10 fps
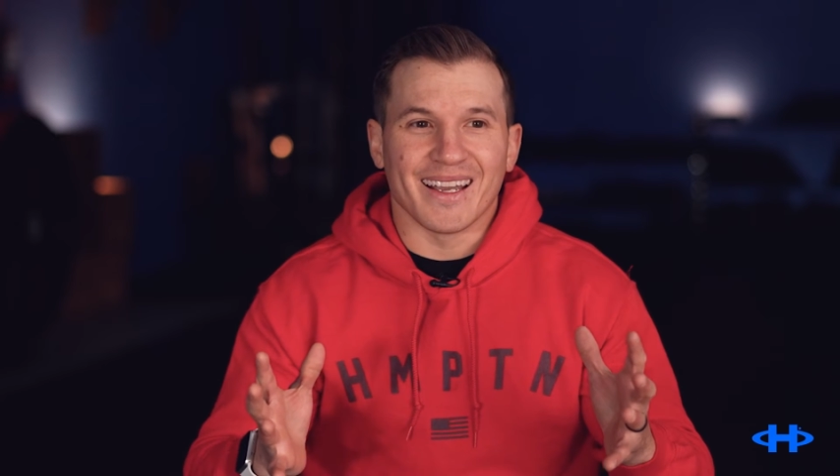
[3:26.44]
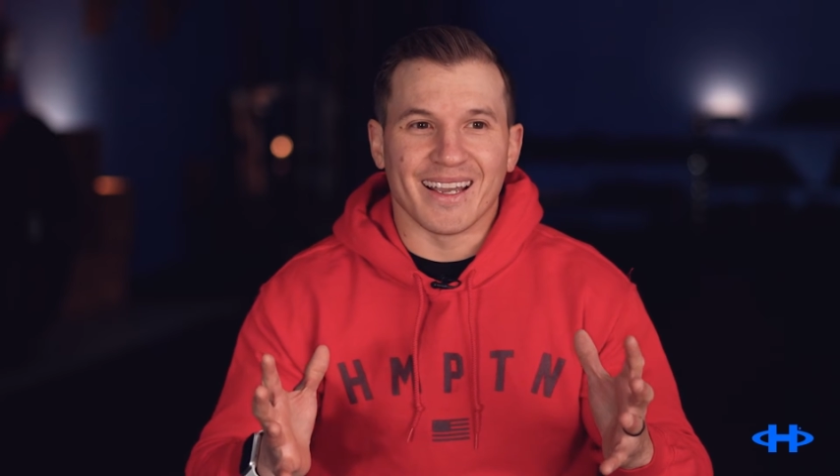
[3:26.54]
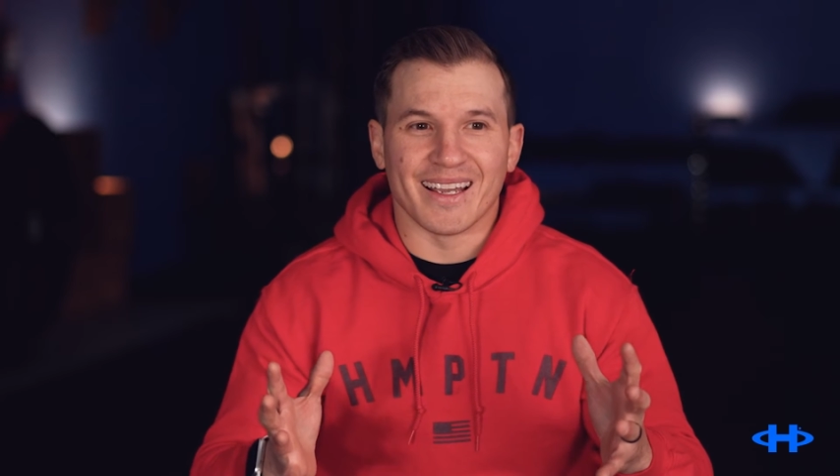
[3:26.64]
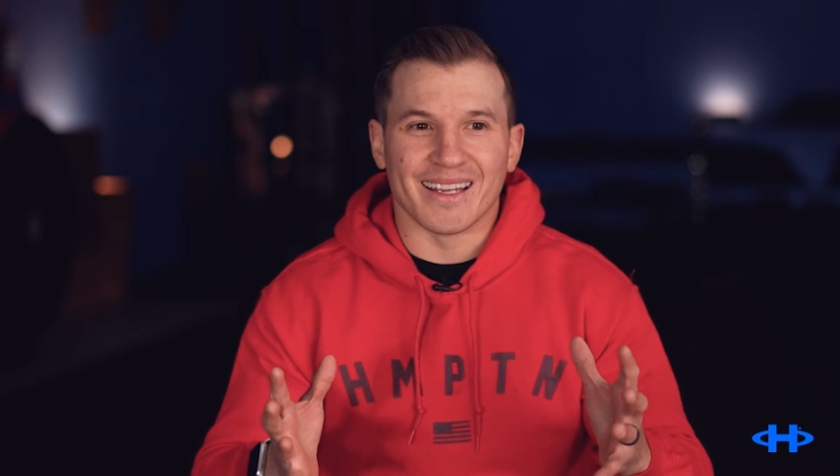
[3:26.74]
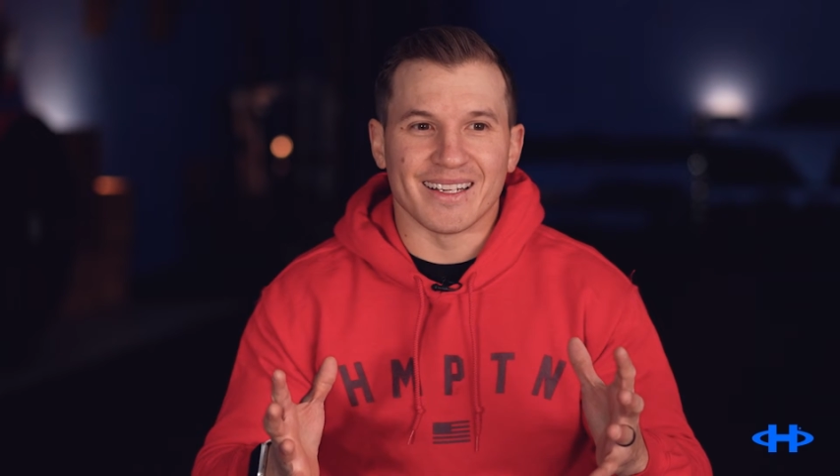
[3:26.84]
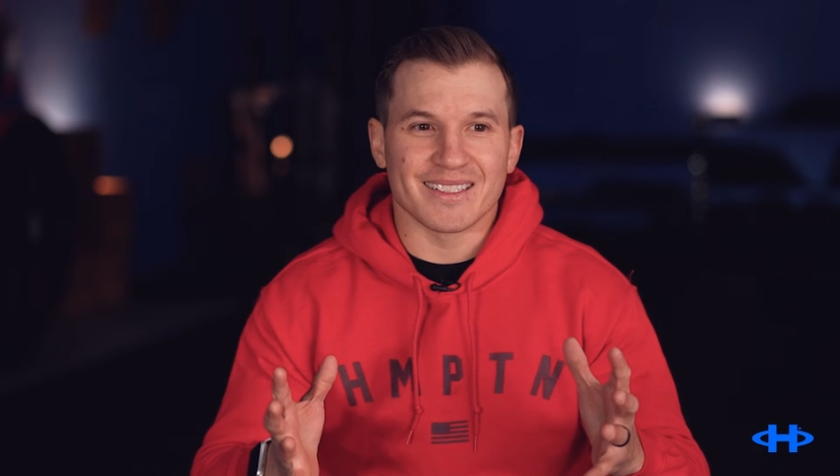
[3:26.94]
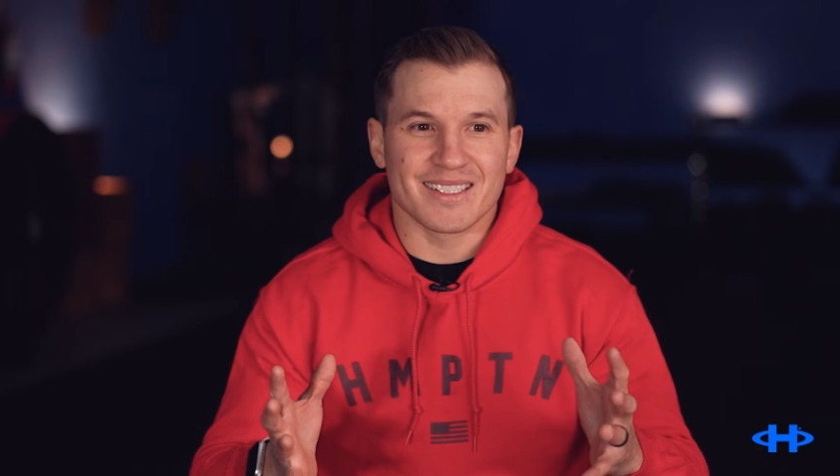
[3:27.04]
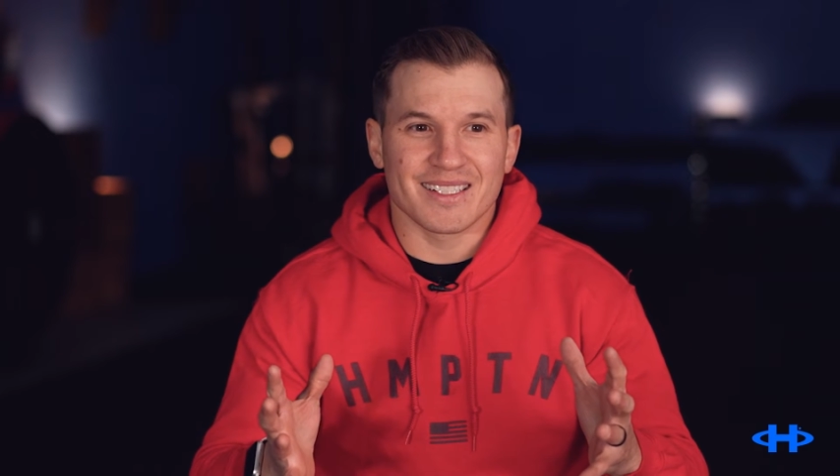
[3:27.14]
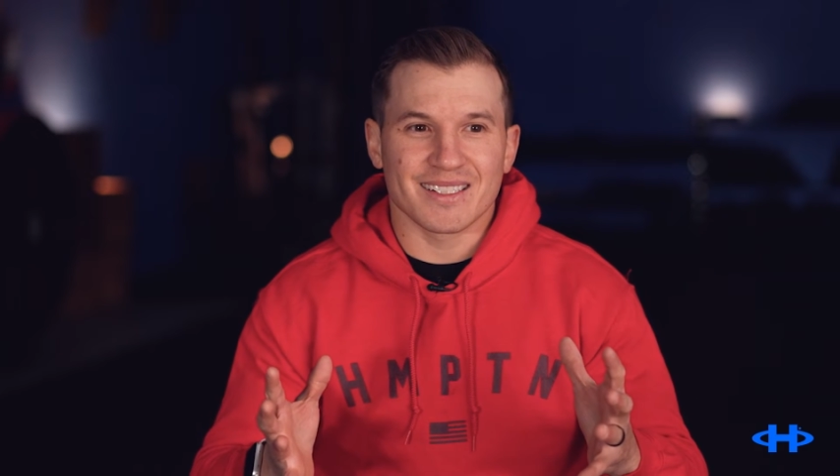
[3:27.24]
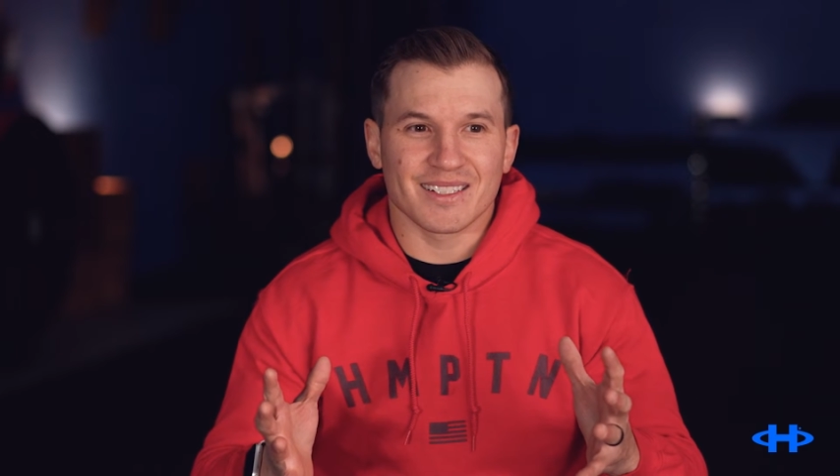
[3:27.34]
and
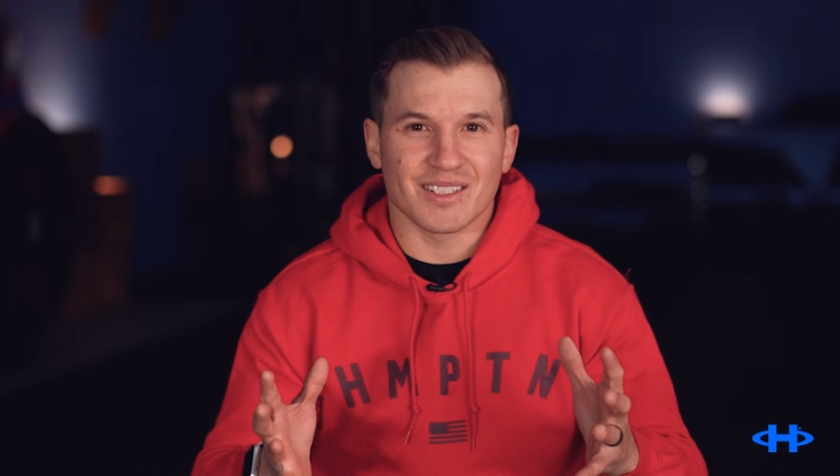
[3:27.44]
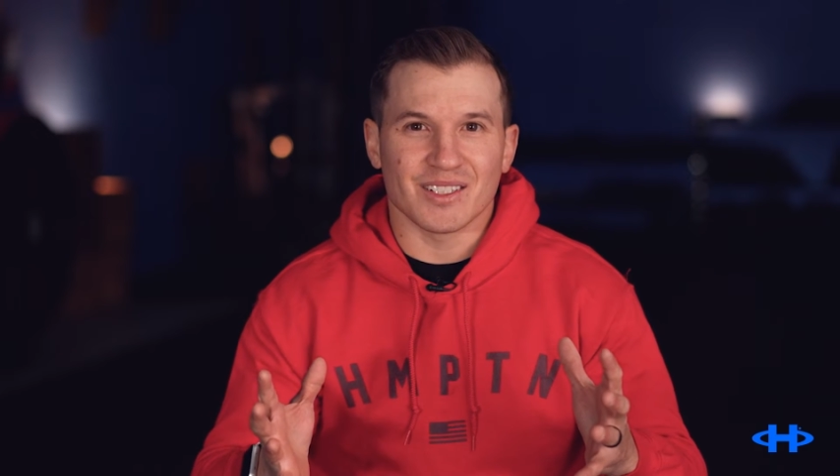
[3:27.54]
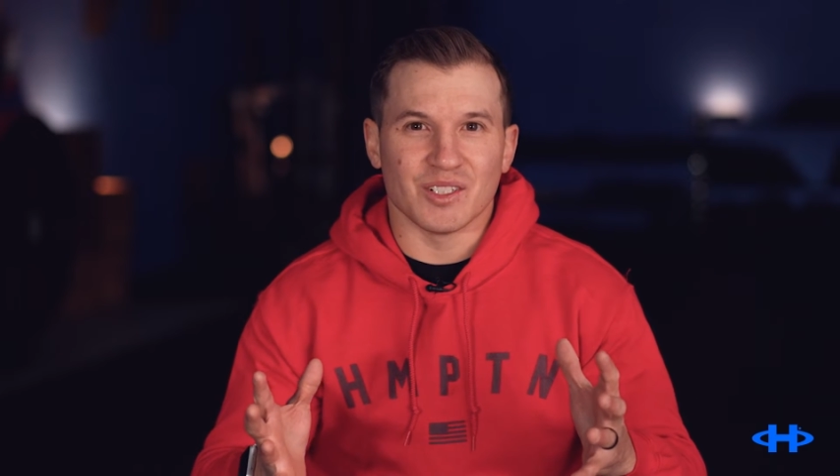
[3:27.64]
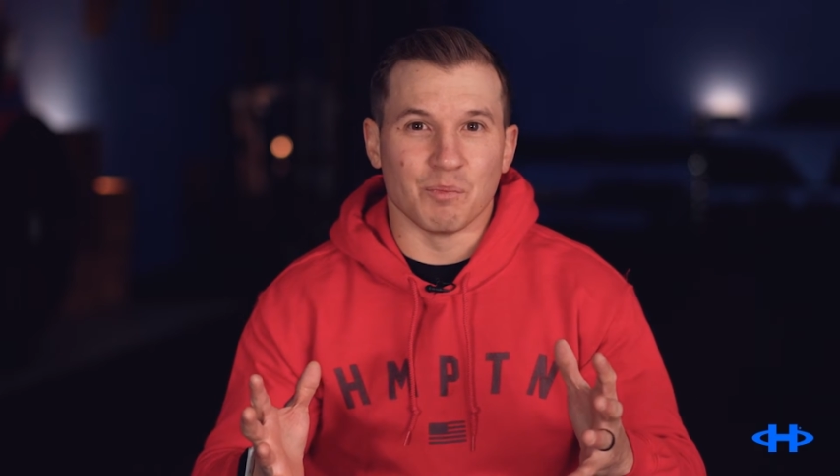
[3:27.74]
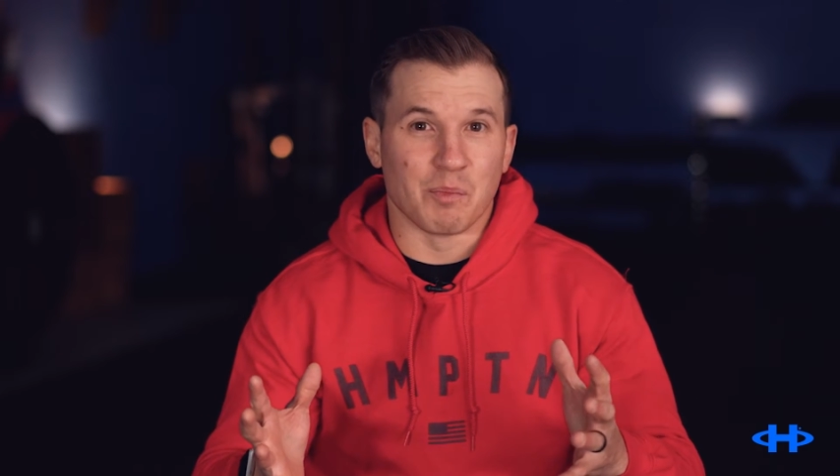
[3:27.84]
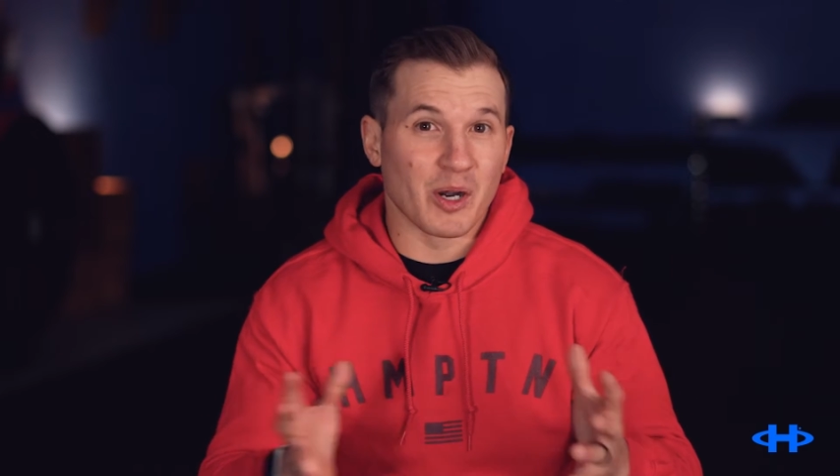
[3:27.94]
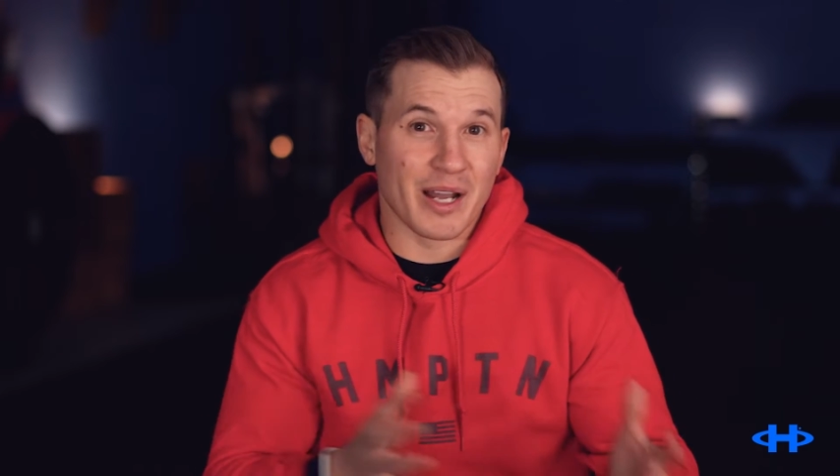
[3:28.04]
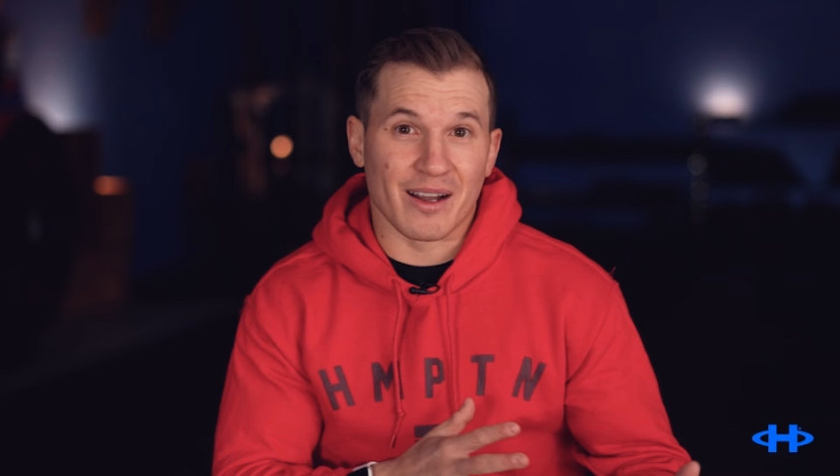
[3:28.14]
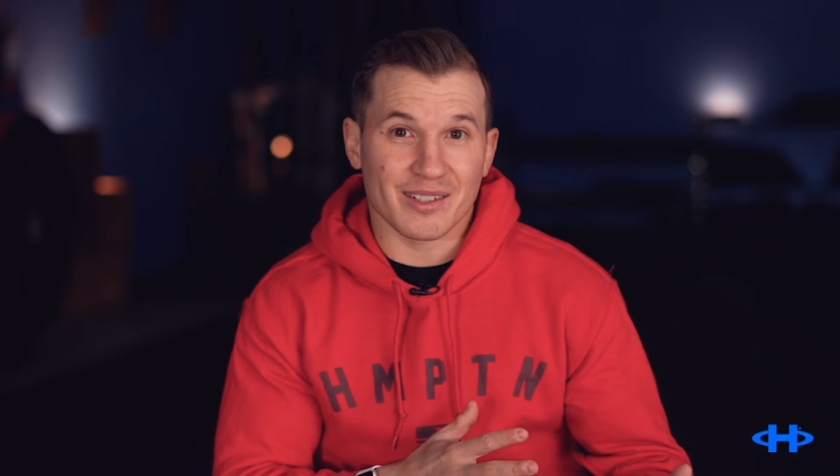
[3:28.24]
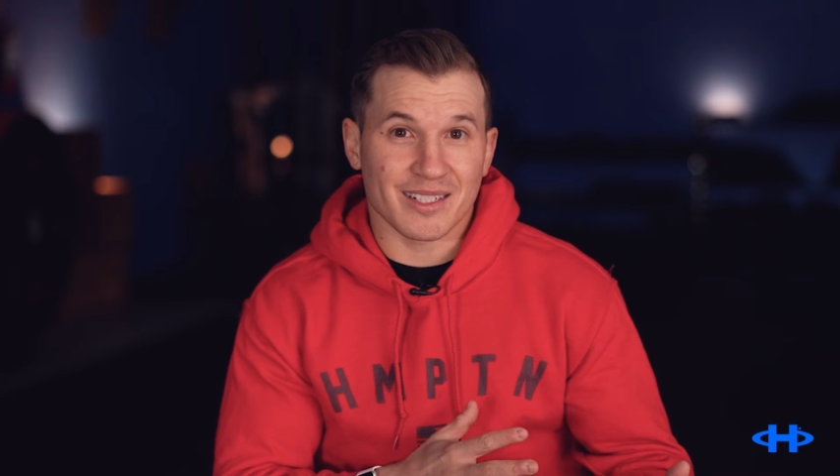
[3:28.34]
you burn
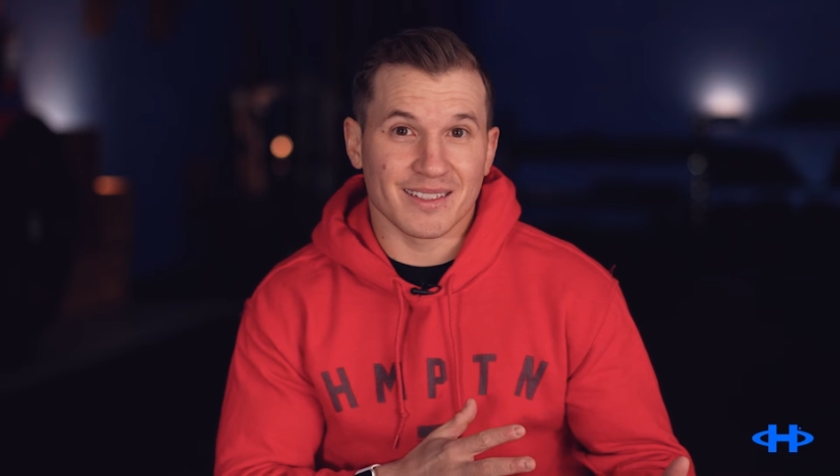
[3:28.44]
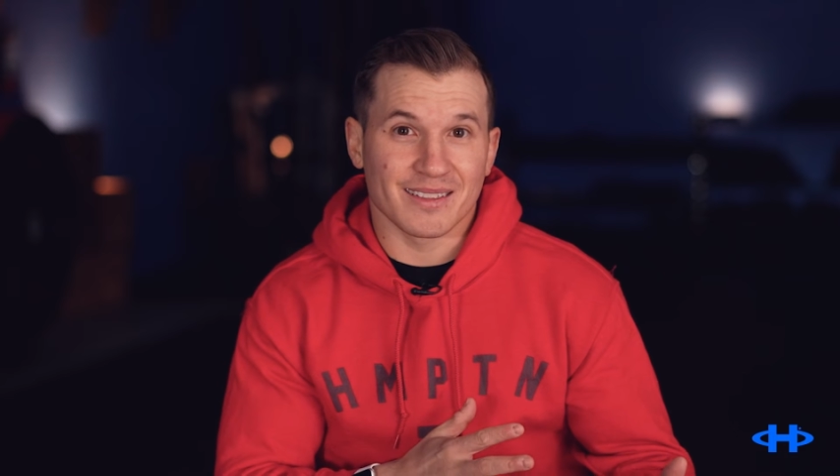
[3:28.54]
out.